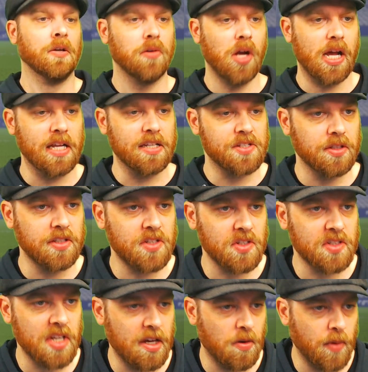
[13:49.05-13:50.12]
Right, so this
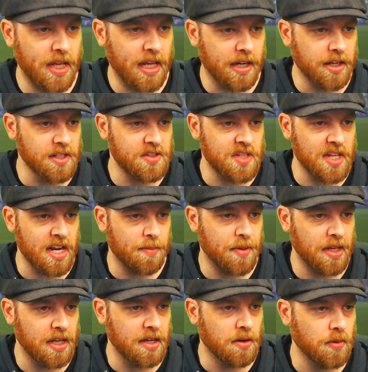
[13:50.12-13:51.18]
is how we are going to set up
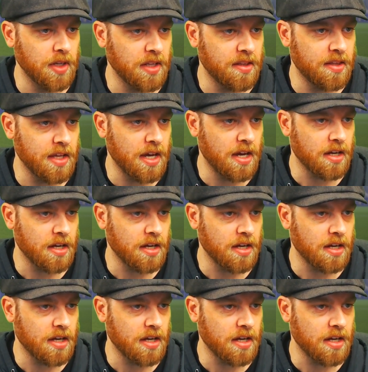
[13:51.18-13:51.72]
here with